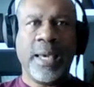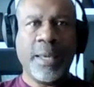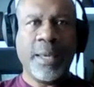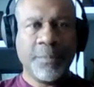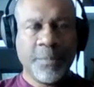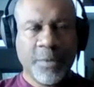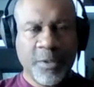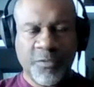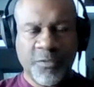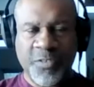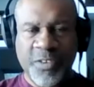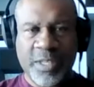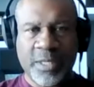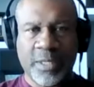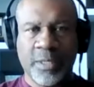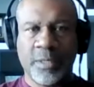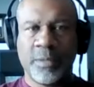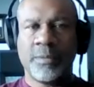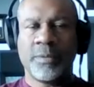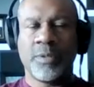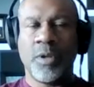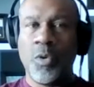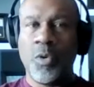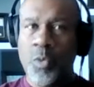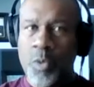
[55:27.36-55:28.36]

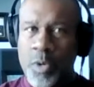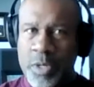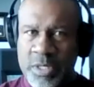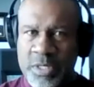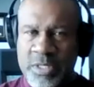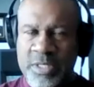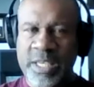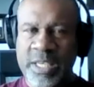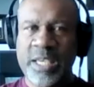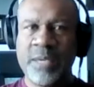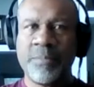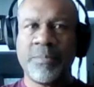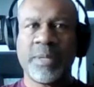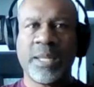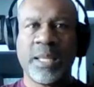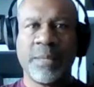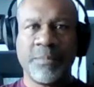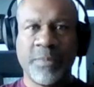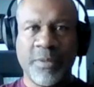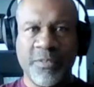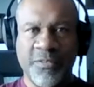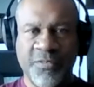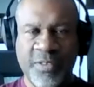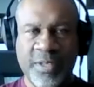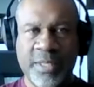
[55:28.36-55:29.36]
defeated. Don't want to say it, but
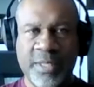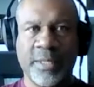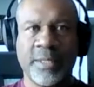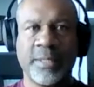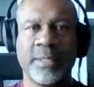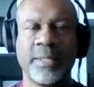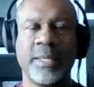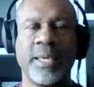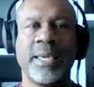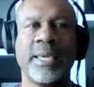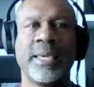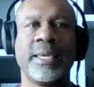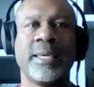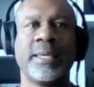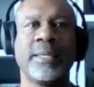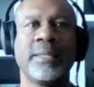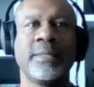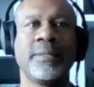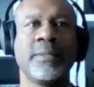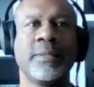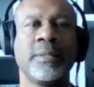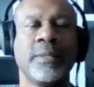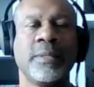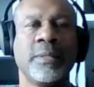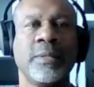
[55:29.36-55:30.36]
I'm defeated.
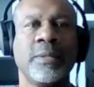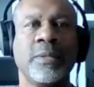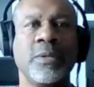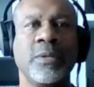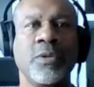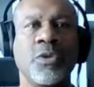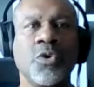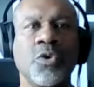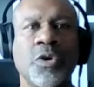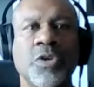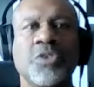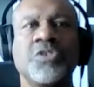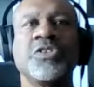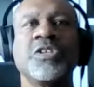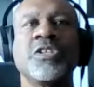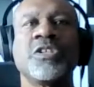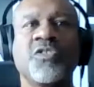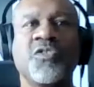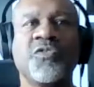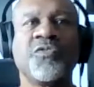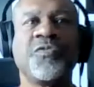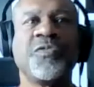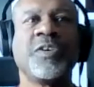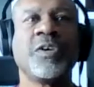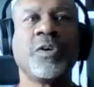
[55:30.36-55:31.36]
And you could
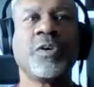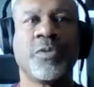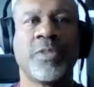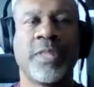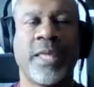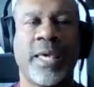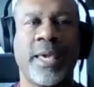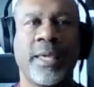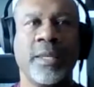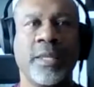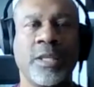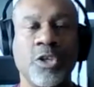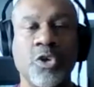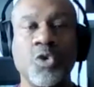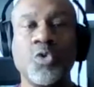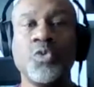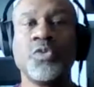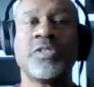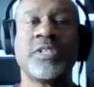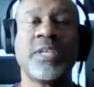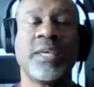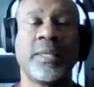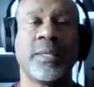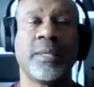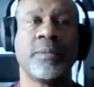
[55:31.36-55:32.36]
just feel that. And you
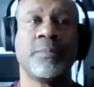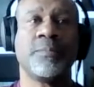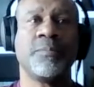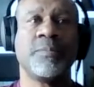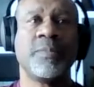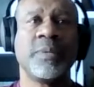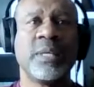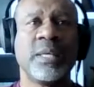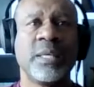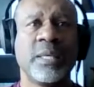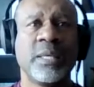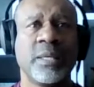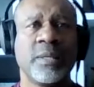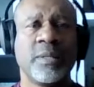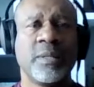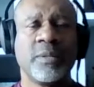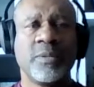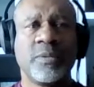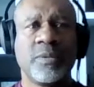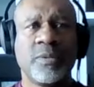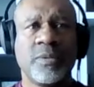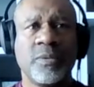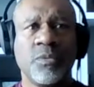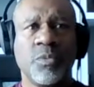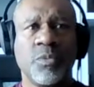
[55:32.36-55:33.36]
said it.
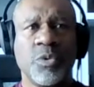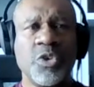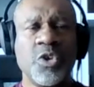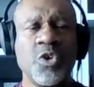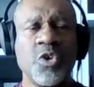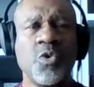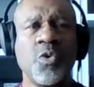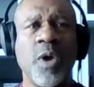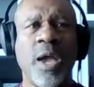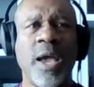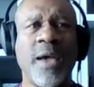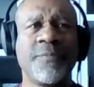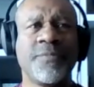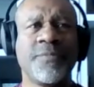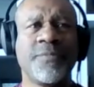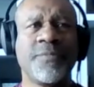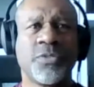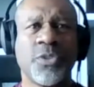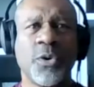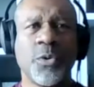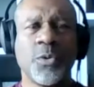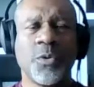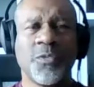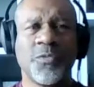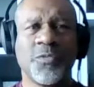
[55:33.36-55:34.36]
When you have to
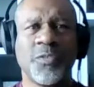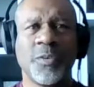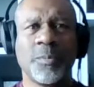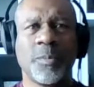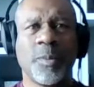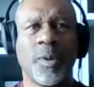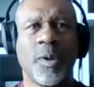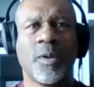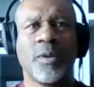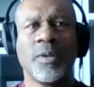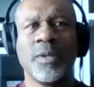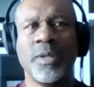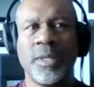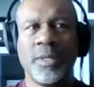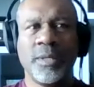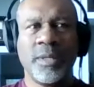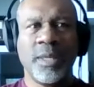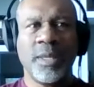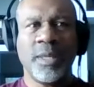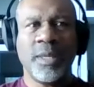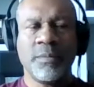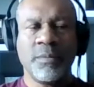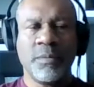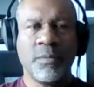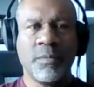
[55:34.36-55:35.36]
throw the football,
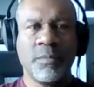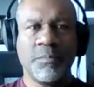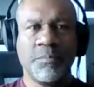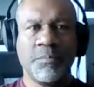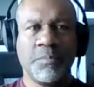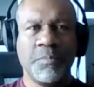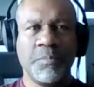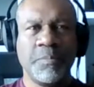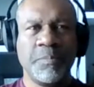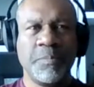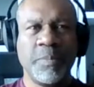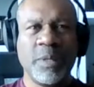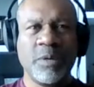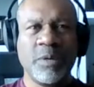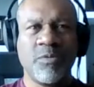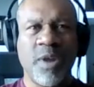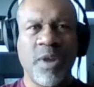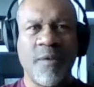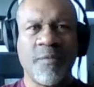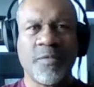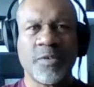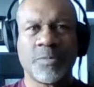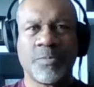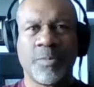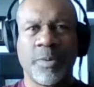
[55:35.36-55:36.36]
and Ben
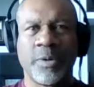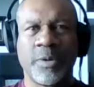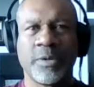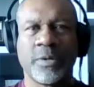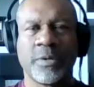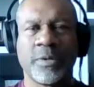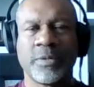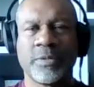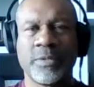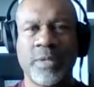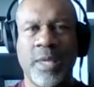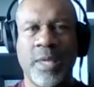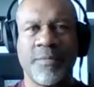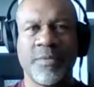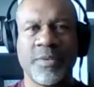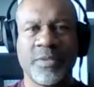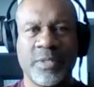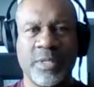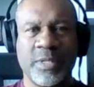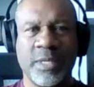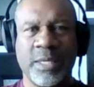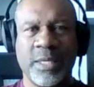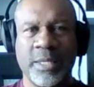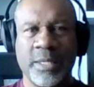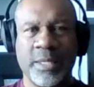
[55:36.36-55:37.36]
Roethlisberger is
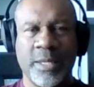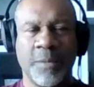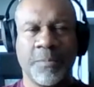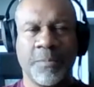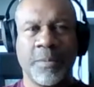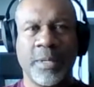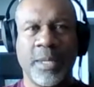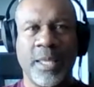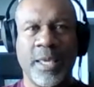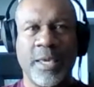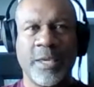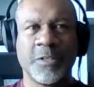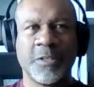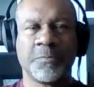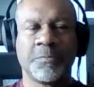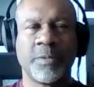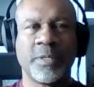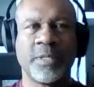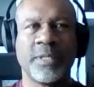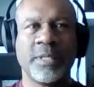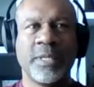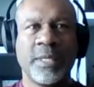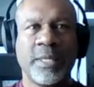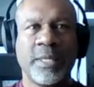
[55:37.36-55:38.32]
obviously getting up in age, but,